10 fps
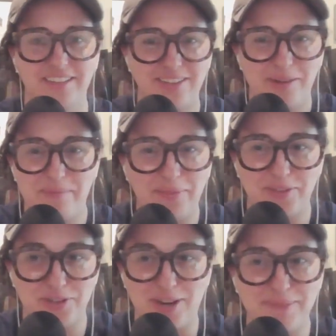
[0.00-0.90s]
about the
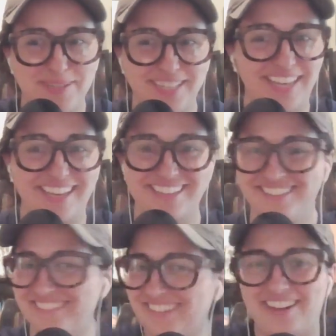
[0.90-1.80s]
trip to like,
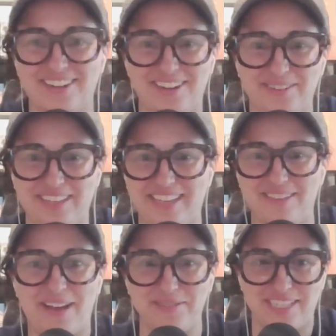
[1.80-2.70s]
I don't know,
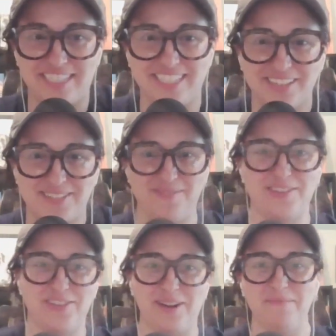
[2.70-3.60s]
give out details of the
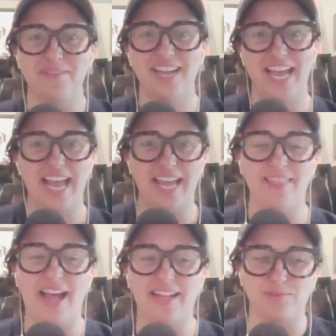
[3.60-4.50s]
trip.
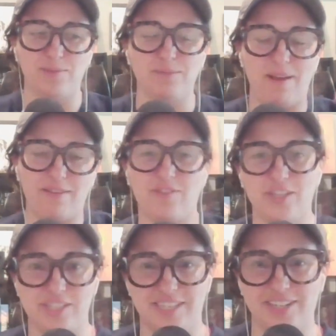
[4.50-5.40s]
And that was my
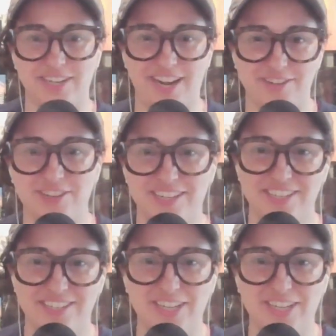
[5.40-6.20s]
first introduction to you